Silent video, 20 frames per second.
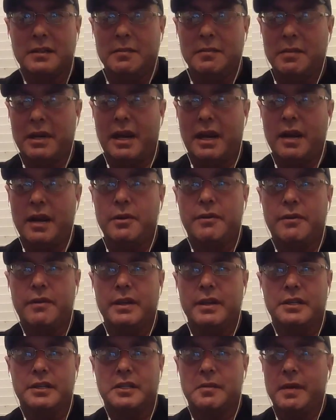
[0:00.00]
But I would
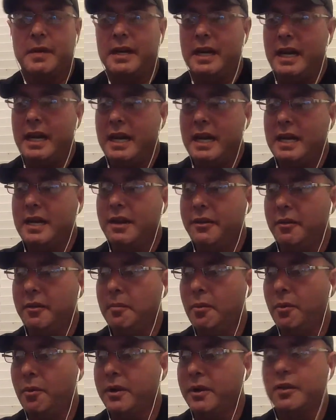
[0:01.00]
think just about any other
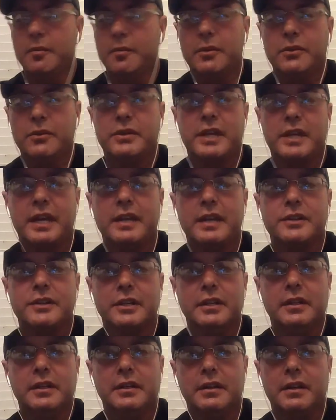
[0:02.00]
Borneo
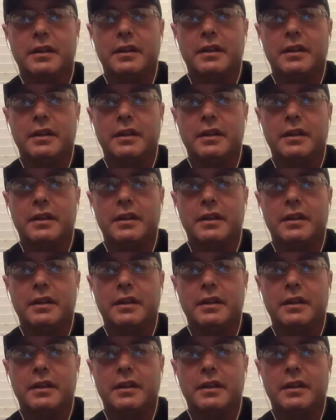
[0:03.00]
mutation